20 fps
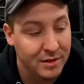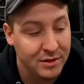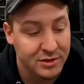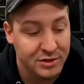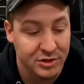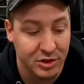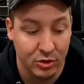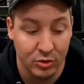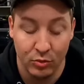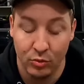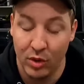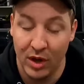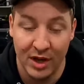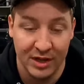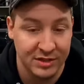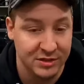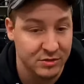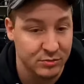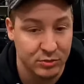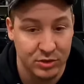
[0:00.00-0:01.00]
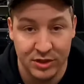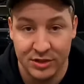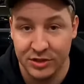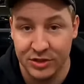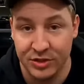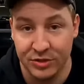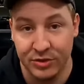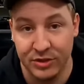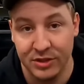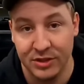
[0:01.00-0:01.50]
So I said, well, let's
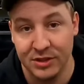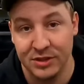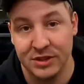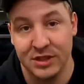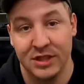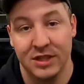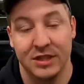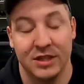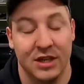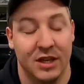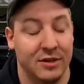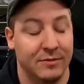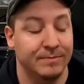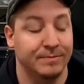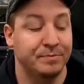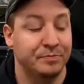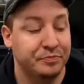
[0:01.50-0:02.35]
do it. Let's get it done.